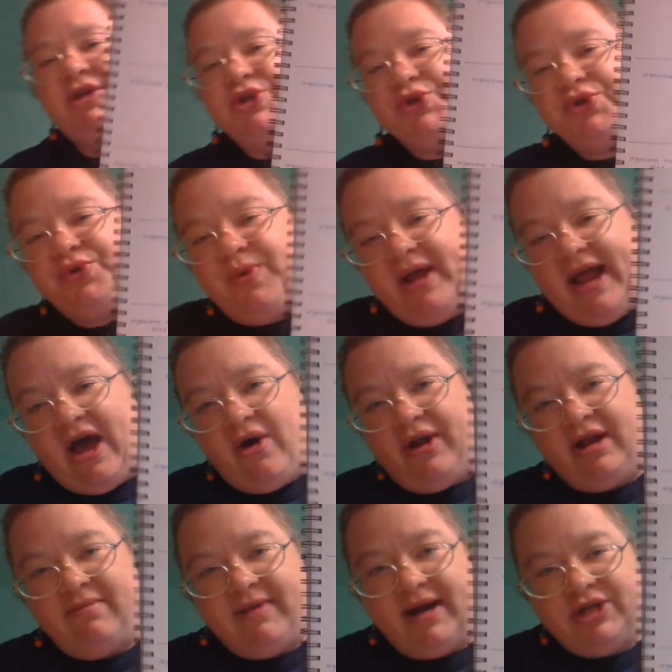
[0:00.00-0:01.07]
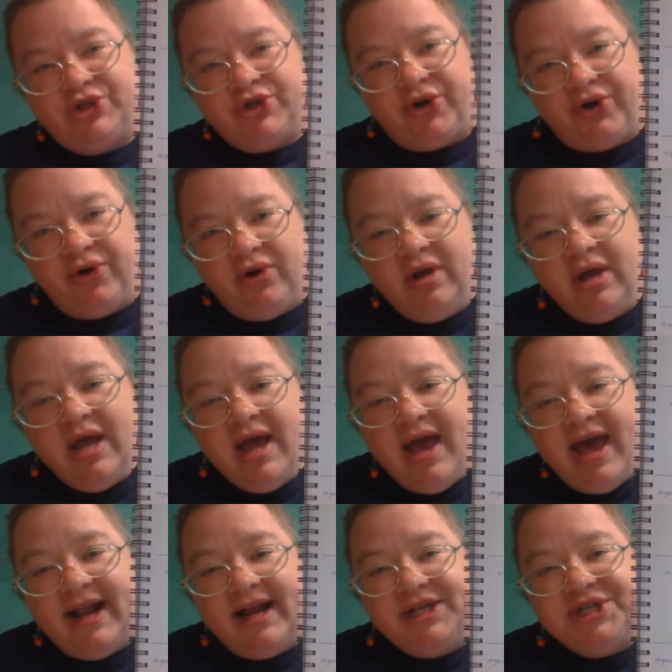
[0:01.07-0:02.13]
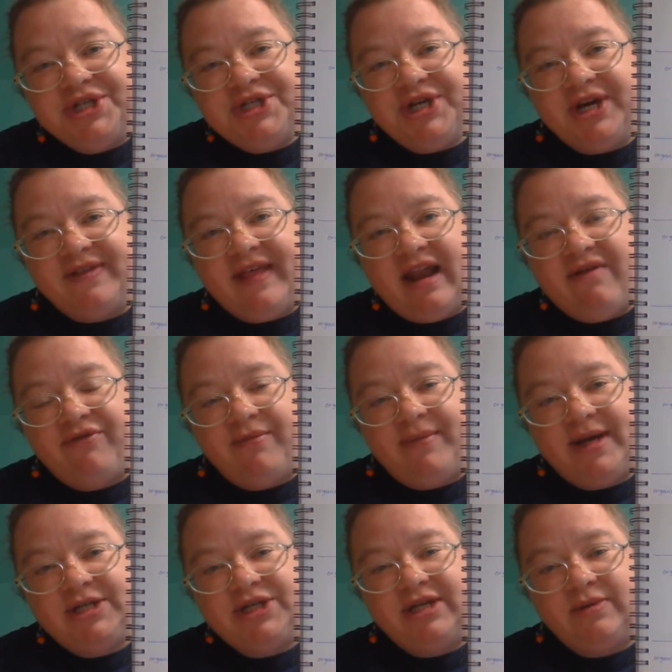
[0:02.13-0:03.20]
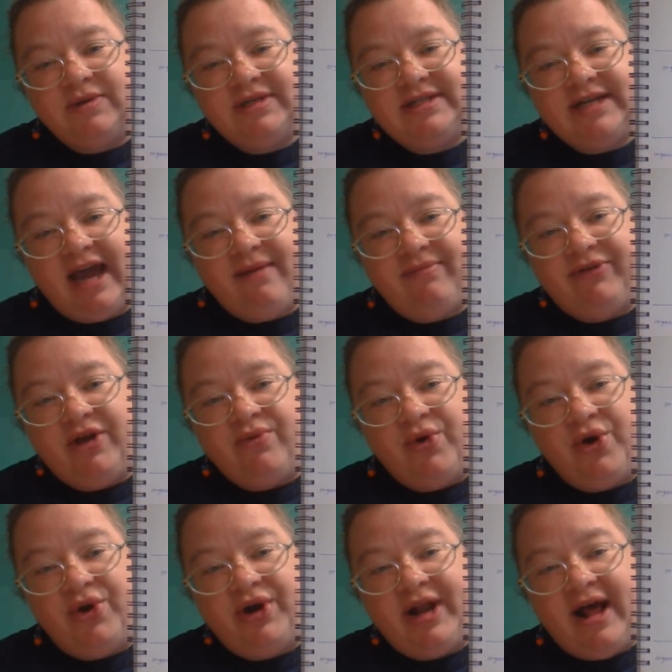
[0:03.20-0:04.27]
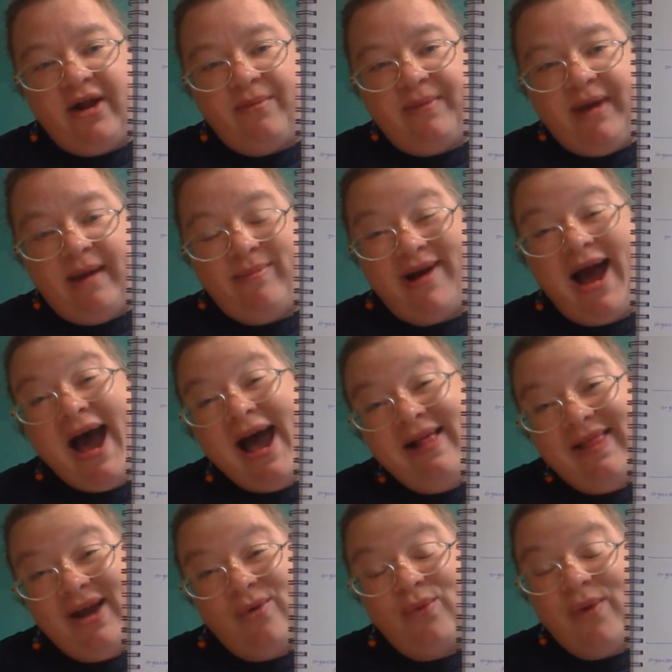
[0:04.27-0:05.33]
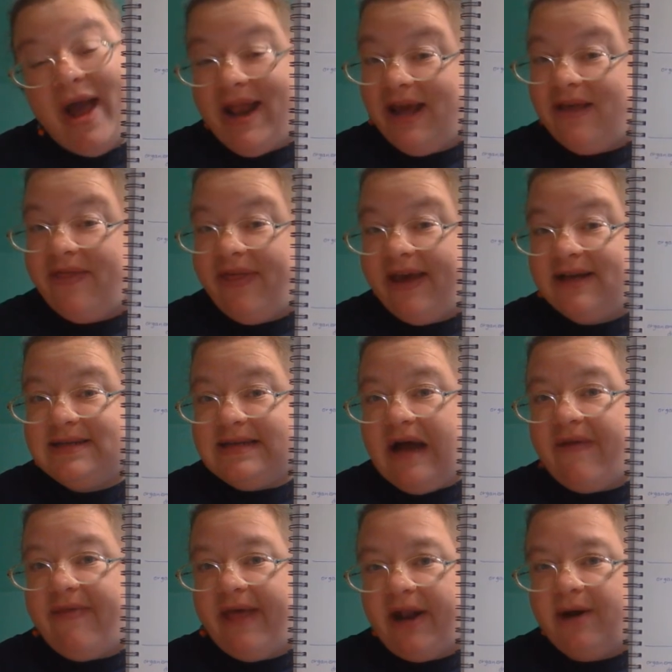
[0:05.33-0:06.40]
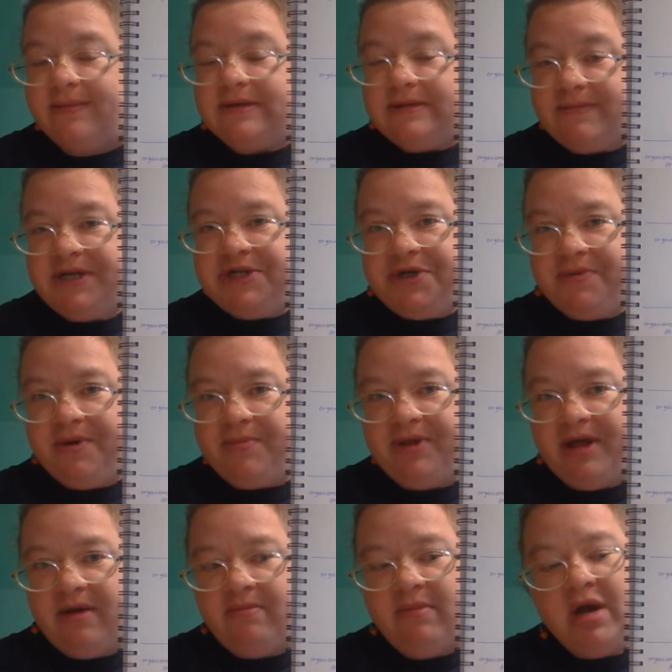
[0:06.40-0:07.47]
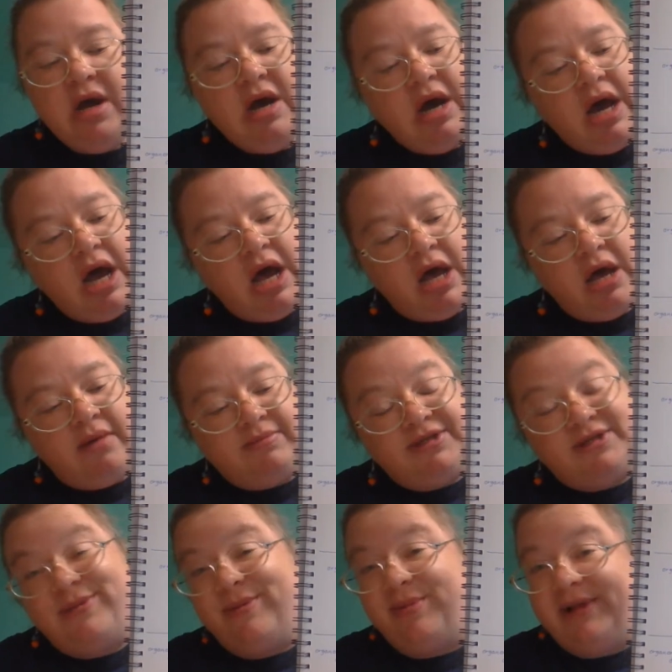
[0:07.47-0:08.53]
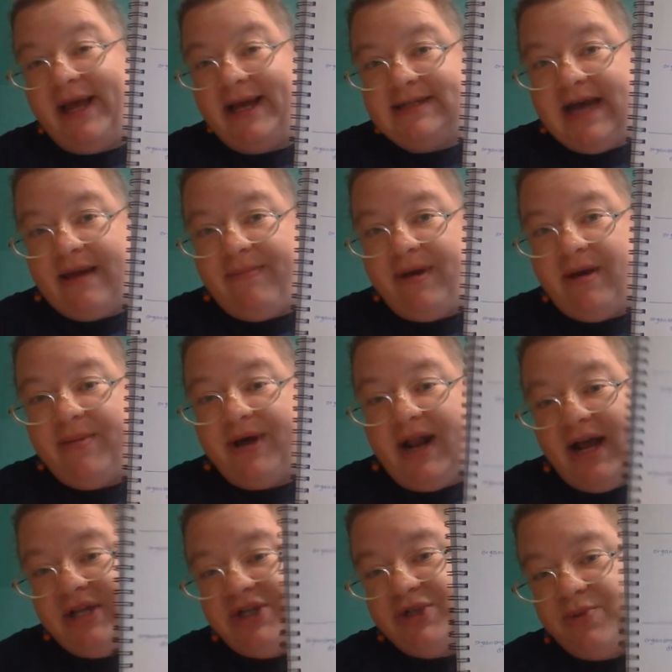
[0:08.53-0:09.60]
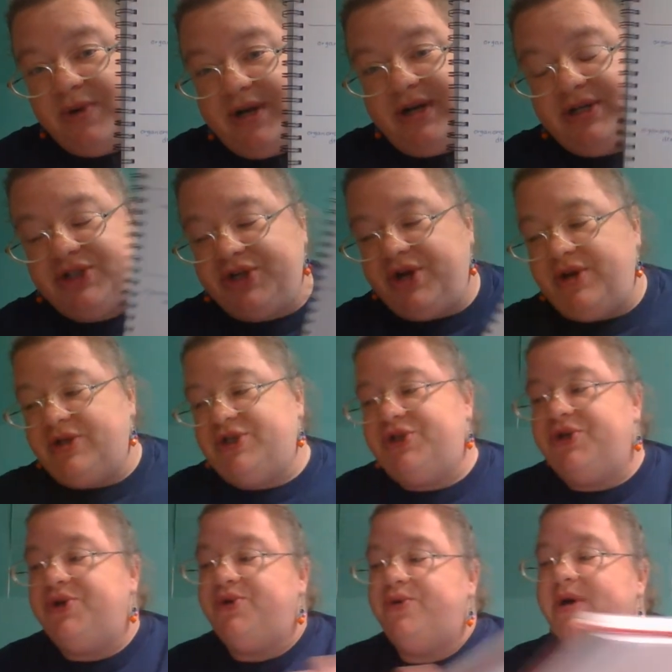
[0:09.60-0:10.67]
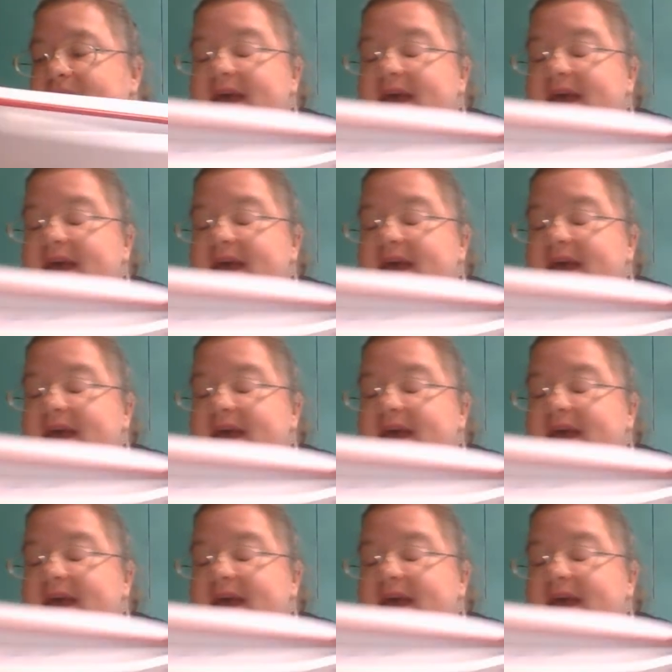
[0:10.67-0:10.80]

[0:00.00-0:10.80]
drew one out in my journal, and I just took that information that was typed and wrote it out on paper. I like writing things down. That helps me to remember them. Some people like typing, but I just wanted to show you two